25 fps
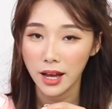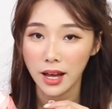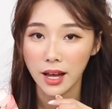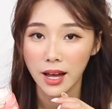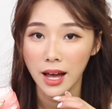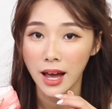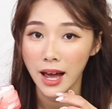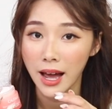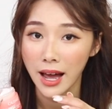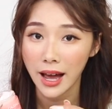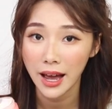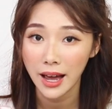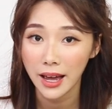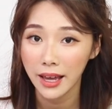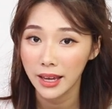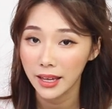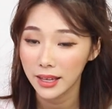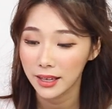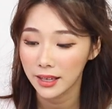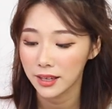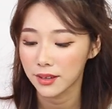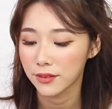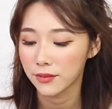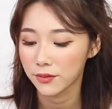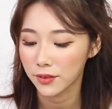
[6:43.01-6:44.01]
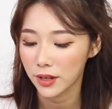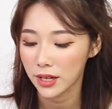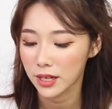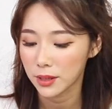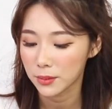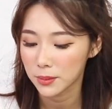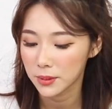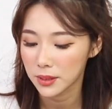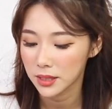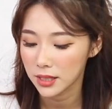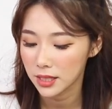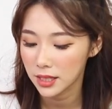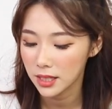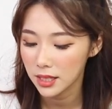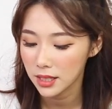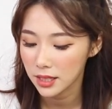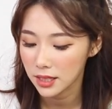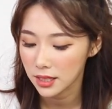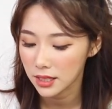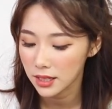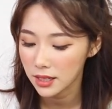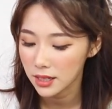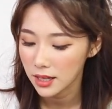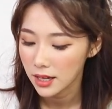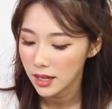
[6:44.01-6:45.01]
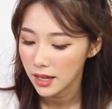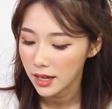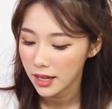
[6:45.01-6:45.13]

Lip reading: high in vitamin E,